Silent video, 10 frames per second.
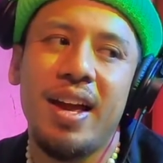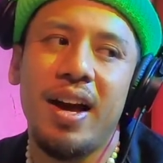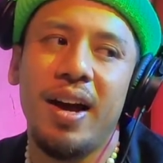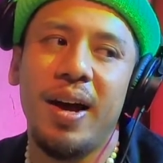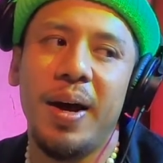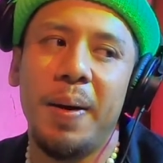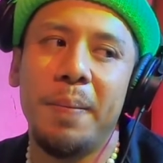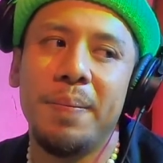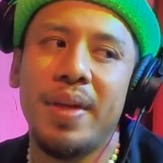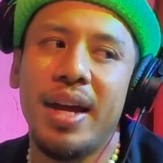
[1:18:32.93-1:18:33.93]
I
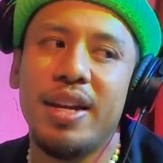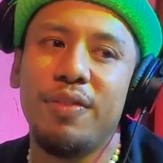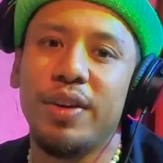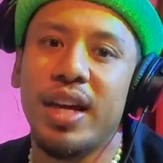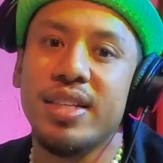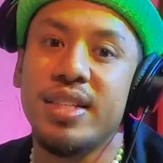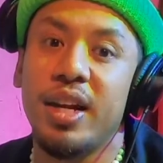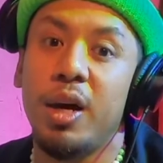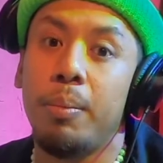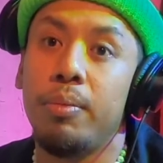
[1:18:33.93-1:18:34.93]
definitely got set
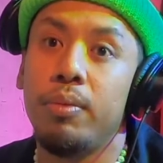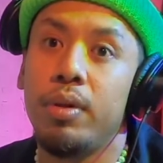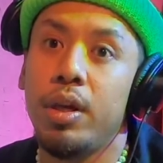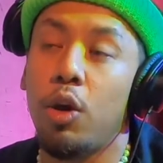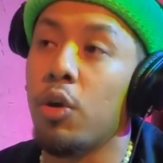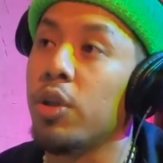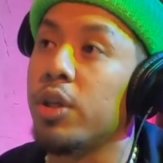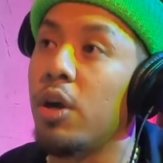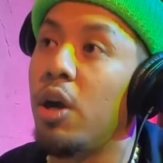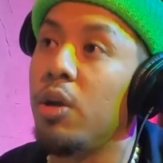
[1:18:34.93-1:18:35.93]
up early
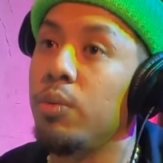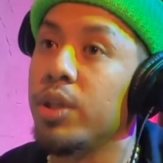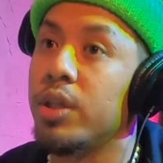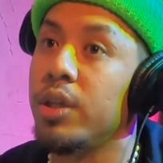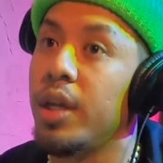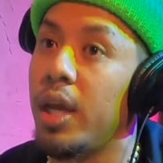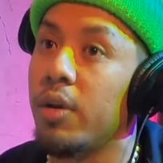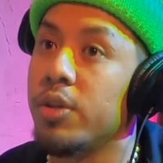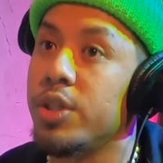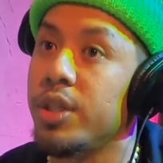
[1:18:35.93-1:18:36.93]
on with good
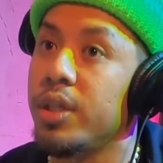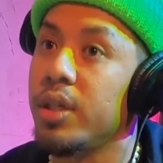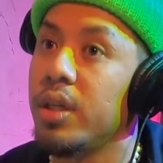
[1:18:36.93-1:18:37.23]
energy